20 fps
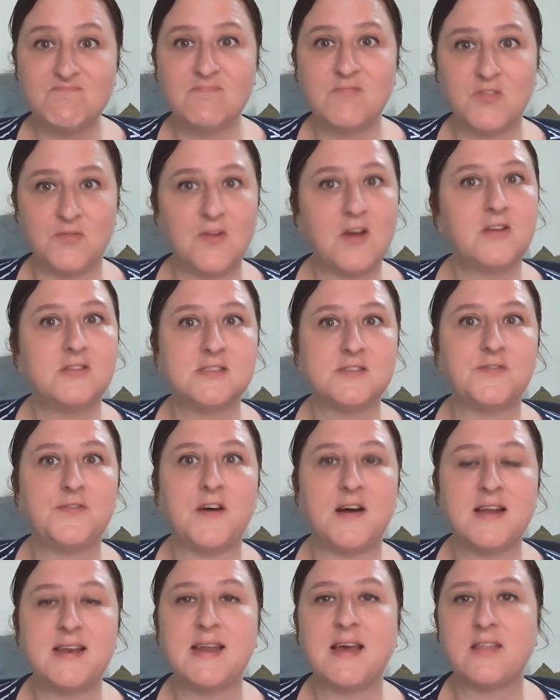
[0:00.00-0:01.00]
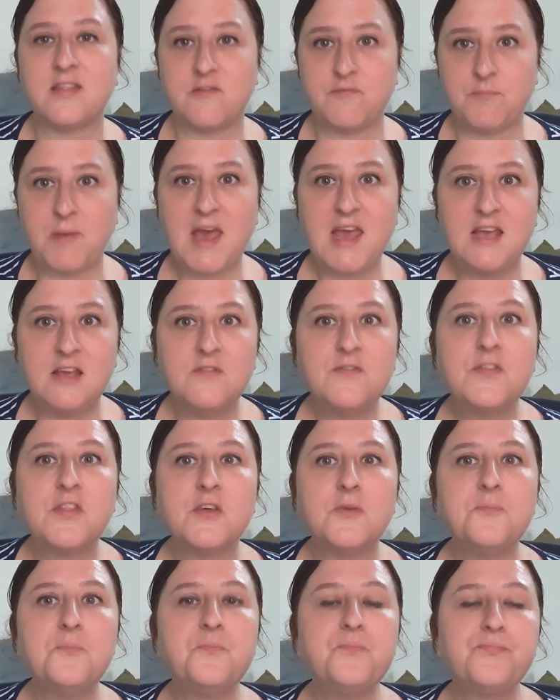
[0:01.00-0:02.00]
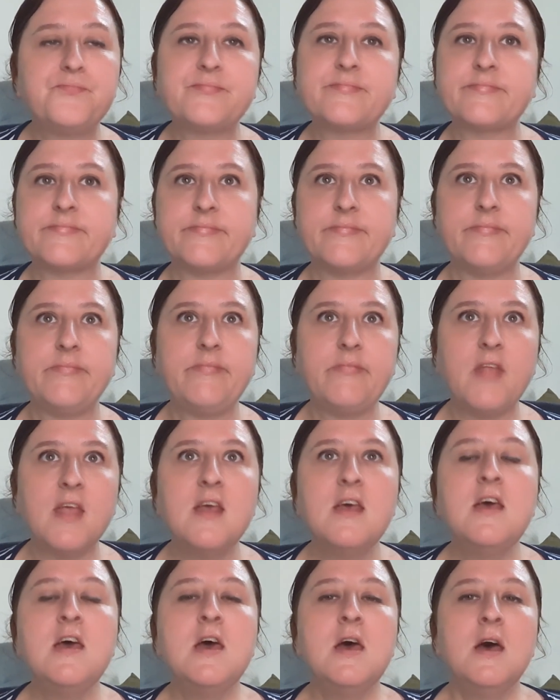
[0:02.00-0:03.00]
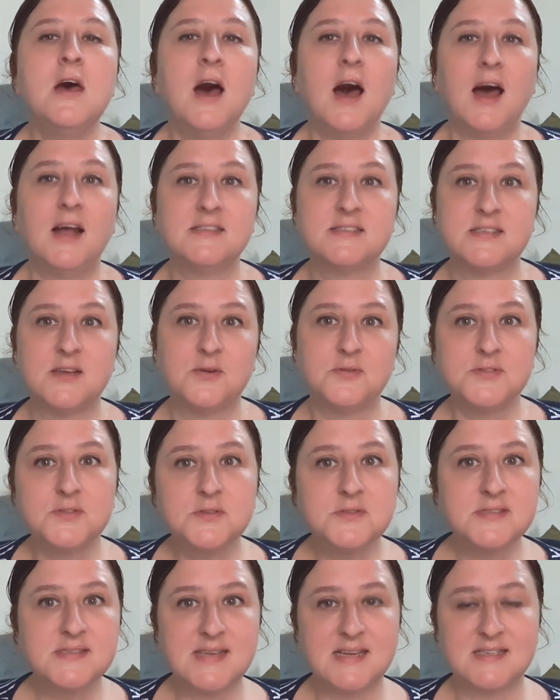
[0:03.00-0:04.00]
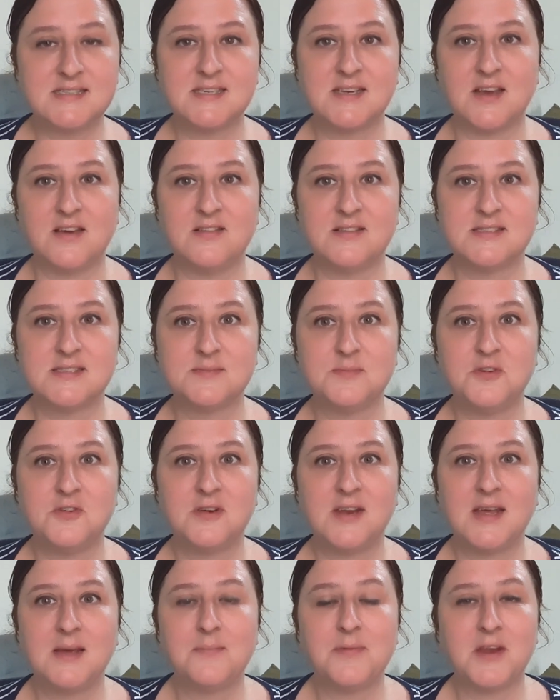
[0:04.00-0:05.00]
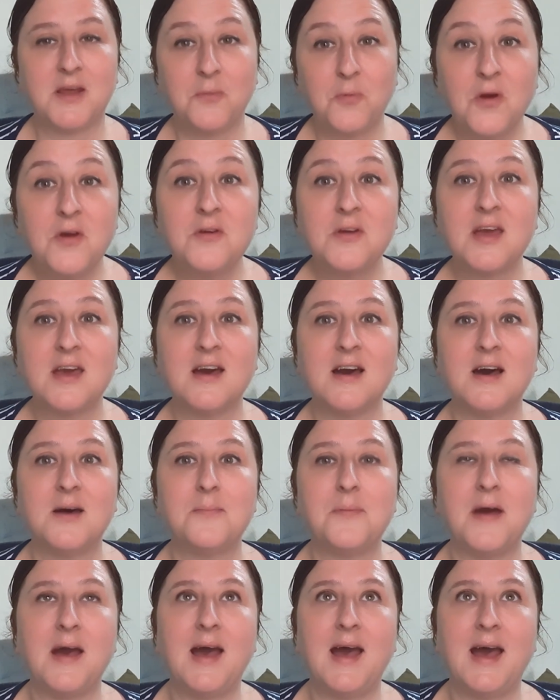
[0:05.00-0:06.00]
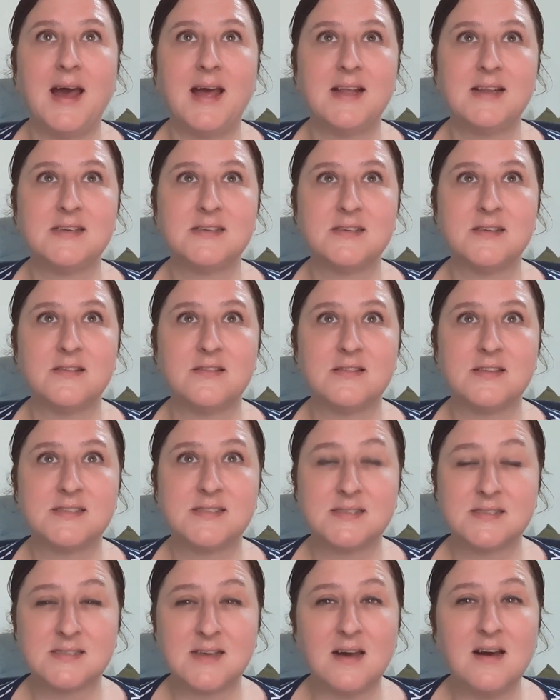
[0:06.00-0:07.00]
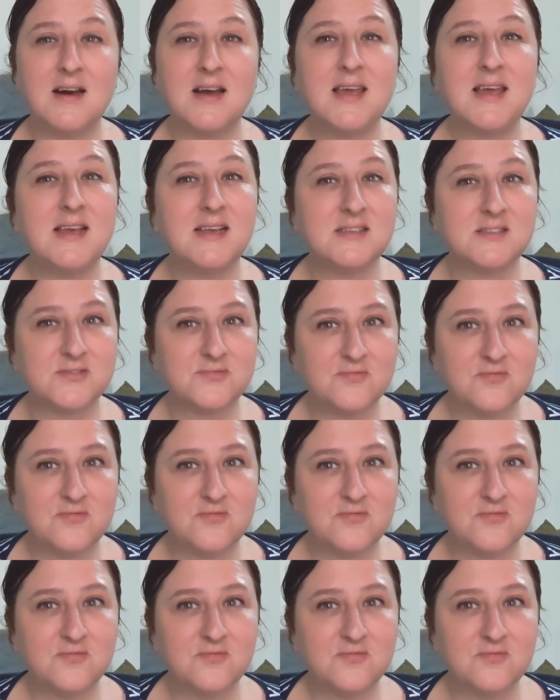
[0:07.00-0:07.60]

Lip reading: the roads are fine now, they've paved them. And so I was all set to go this morning, but I woke up and the sky is